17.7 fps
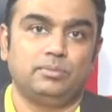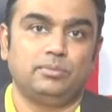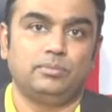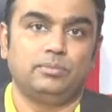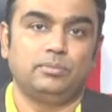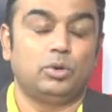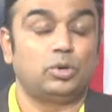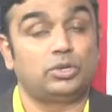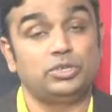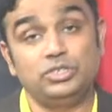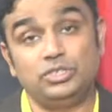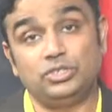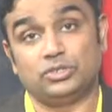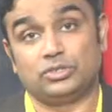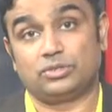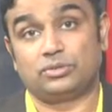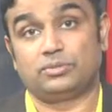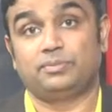Or is
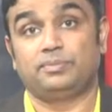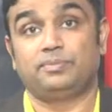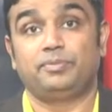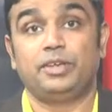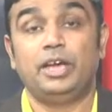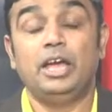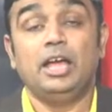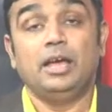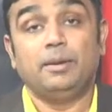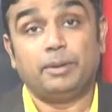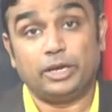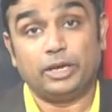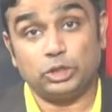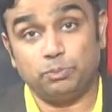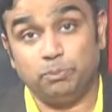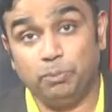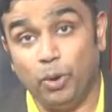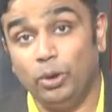it?
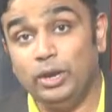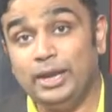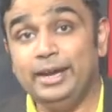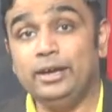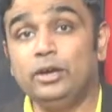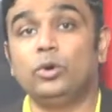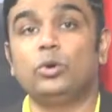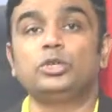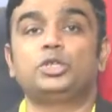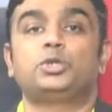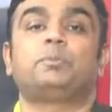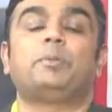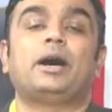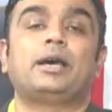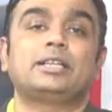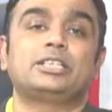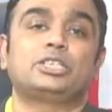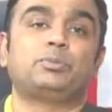Because bowling coach
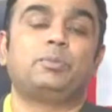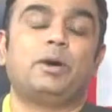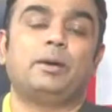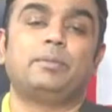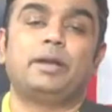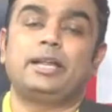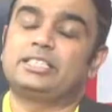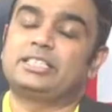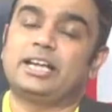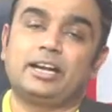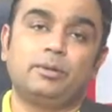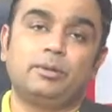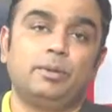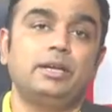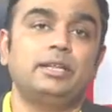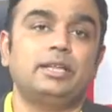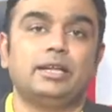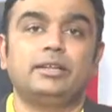Paras Mhambrey is
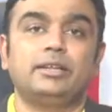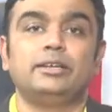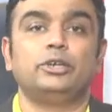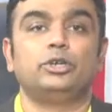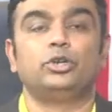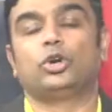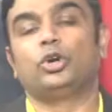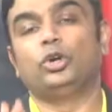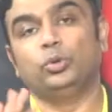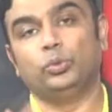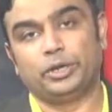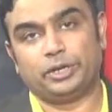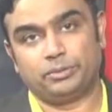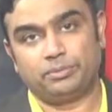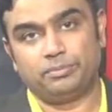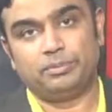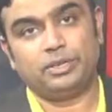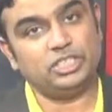adamant that they did not do it.
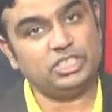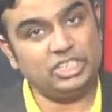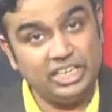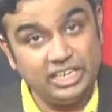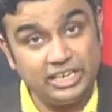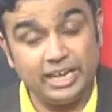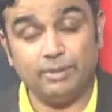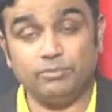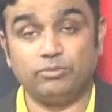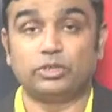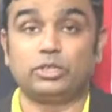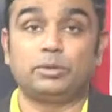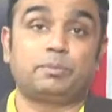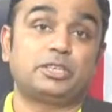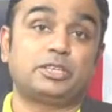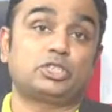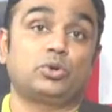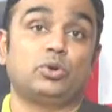Because he came for the
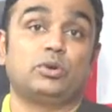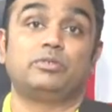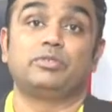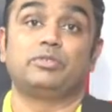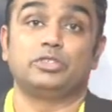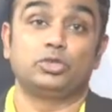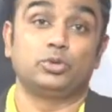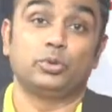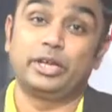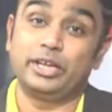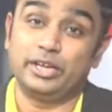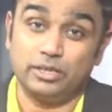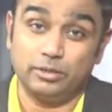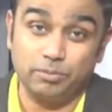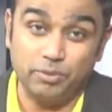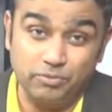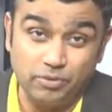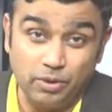press conference. Looking at the
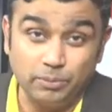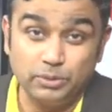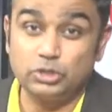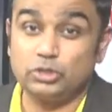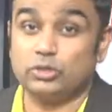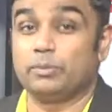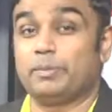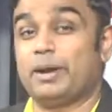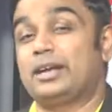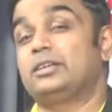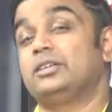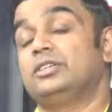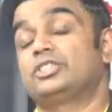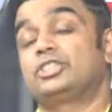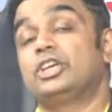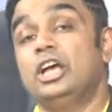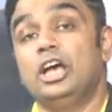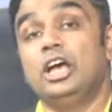performance of the
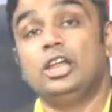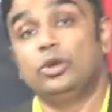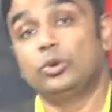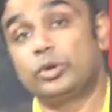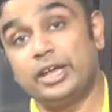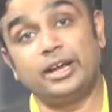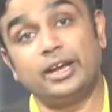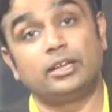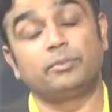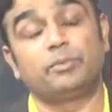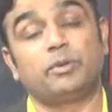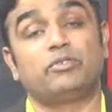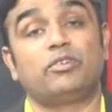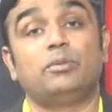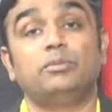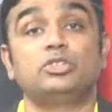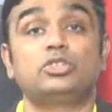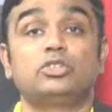batters, looking at the
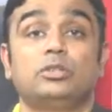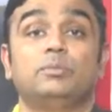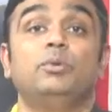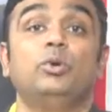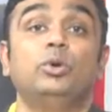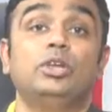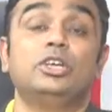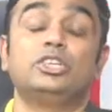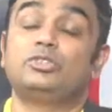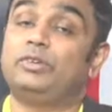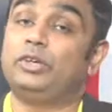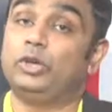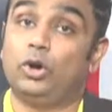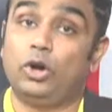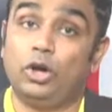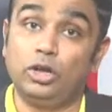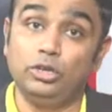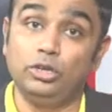performance of the bowlers, we
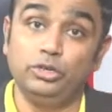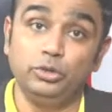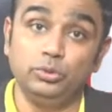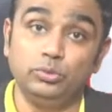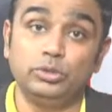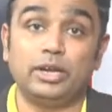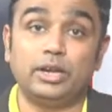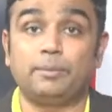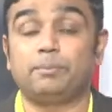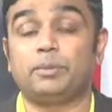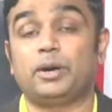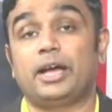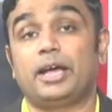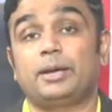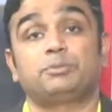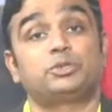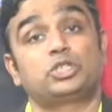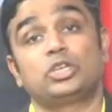all knew that
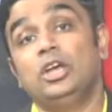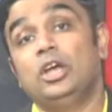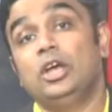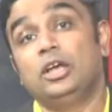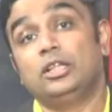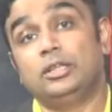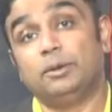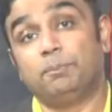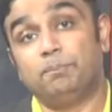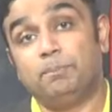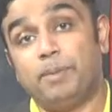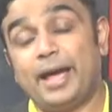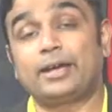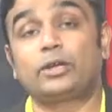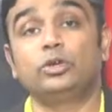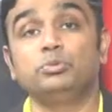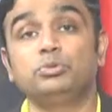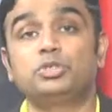perhaps the
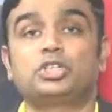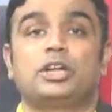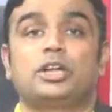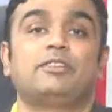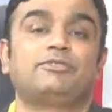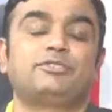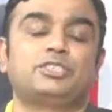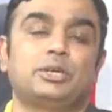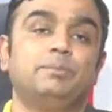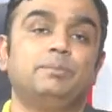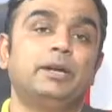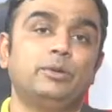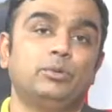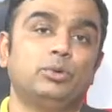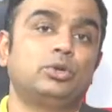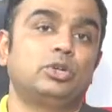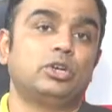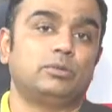backroom staff, somebody
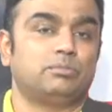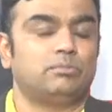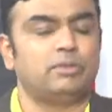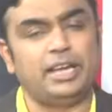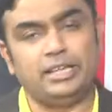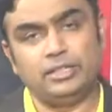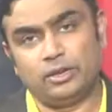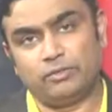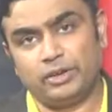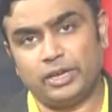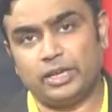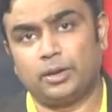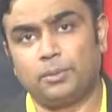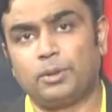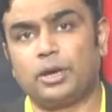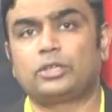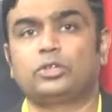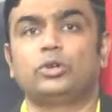would come. Either
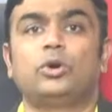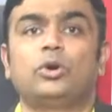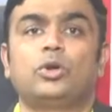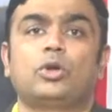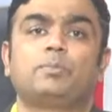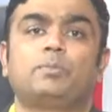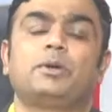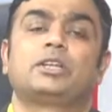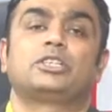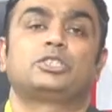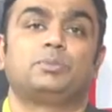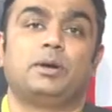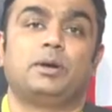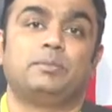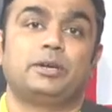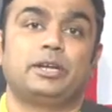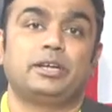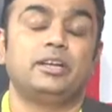Vikram Rathod or Paras
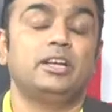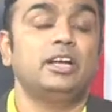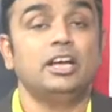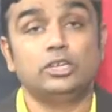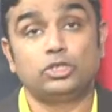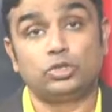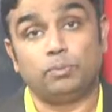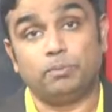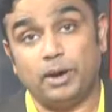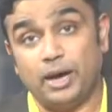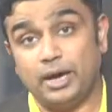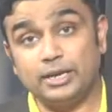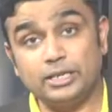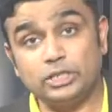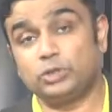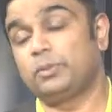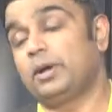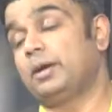Mhambrey. So
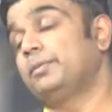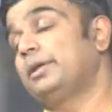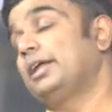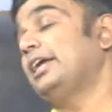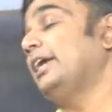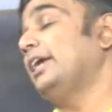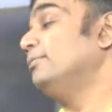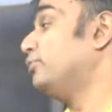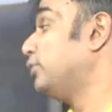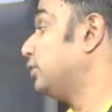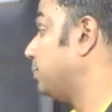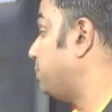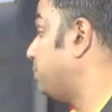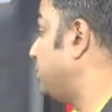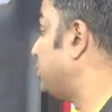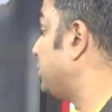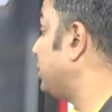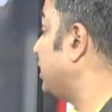Paras Mhambrey came for the
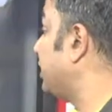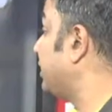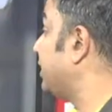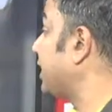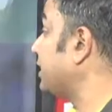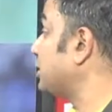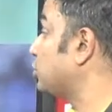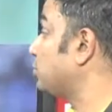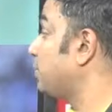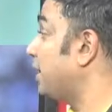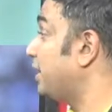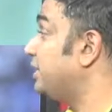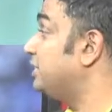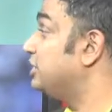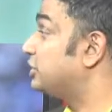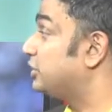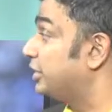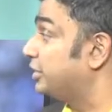PC, and that's where he
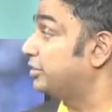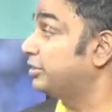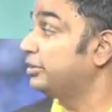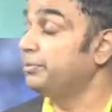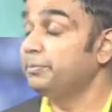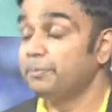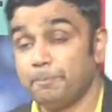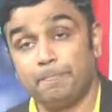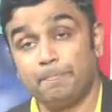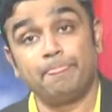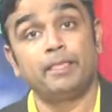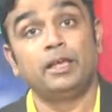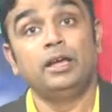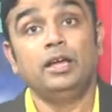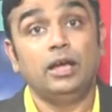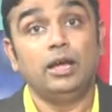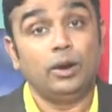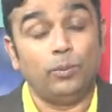stated
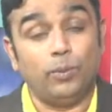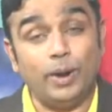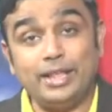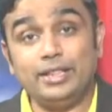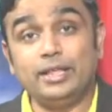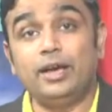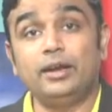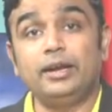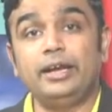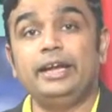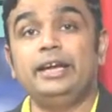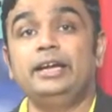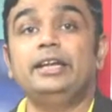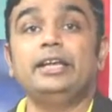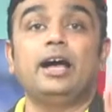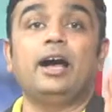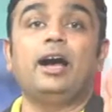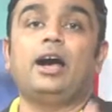whether
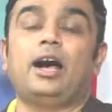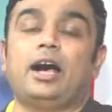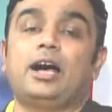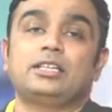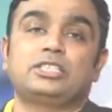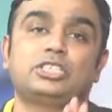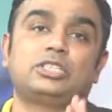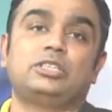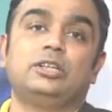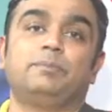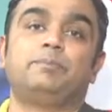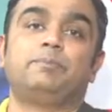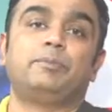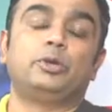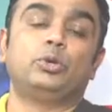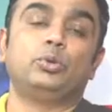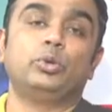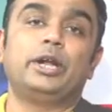India asked the
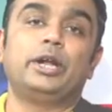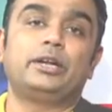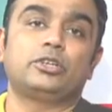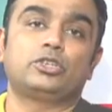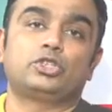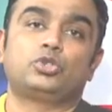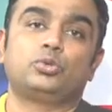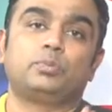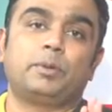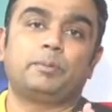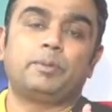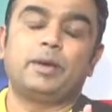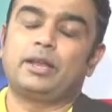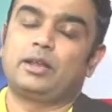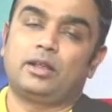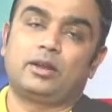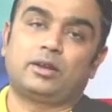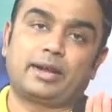curators to
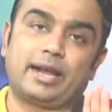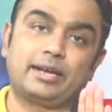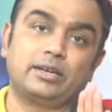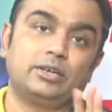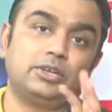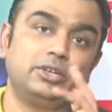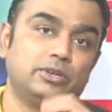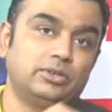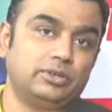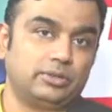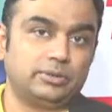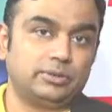prepare a rank turner.